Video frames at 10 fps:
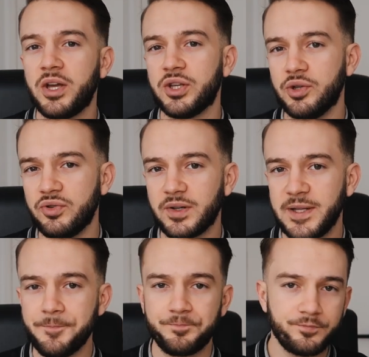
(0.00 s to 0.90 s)

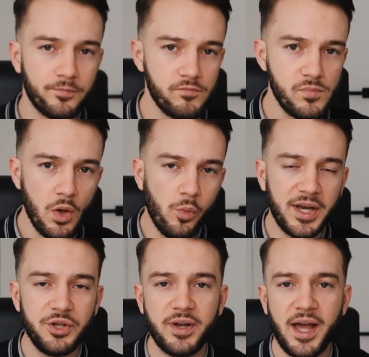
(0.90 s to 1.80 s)
Usually
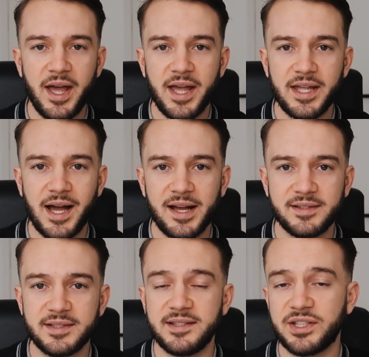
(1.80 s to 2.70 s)
when you get a ad
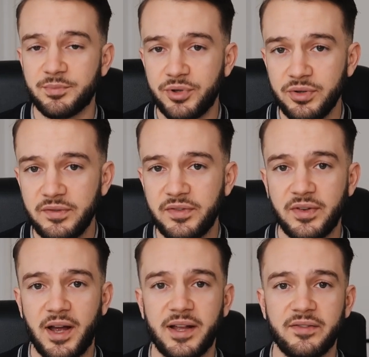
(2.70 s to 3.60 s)
disapproved
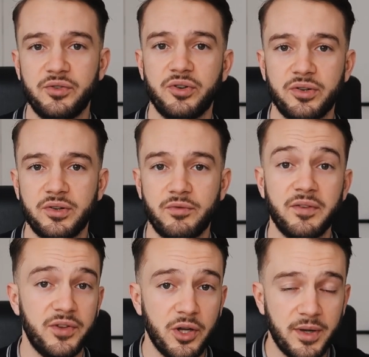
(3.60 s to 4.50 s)
and you can
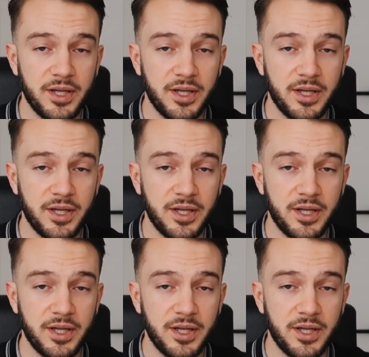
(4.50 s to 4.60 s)
review it,